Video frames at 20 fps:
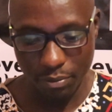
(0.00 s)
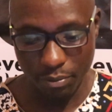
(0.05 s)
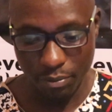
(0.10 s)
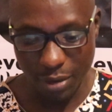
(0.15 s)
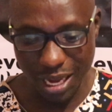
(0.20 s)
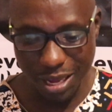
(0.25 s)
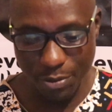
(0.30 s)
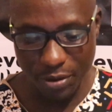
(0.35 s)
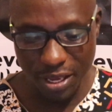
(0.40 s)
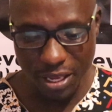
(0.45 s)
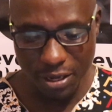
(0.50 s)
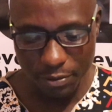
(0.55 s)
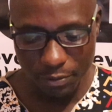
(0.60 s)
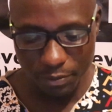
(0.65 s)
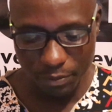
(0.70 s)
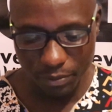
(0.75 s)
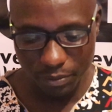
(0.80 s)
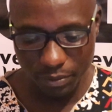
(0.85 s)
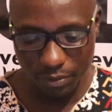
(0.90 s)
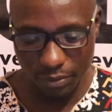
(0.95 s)
maybe,
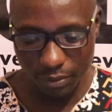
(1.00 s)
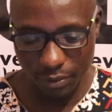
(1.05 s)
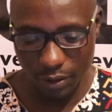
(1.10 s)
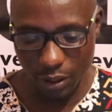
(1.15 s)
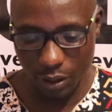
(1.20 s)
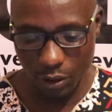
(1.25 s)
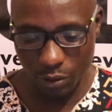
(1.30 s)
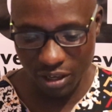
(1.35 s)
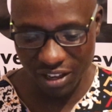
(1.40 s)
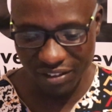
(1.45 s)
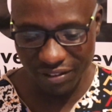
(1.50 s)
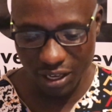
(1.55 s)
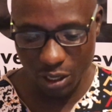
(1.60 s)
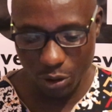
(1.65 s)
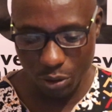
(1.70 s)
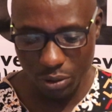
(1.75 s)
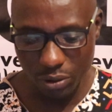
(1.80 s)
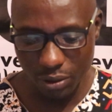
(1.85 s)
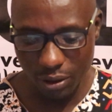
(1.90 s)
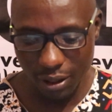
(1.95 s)
you never
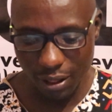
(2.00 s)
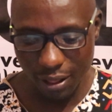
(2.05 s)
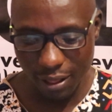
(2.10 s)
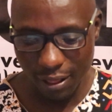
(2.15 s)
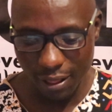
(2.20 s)
know,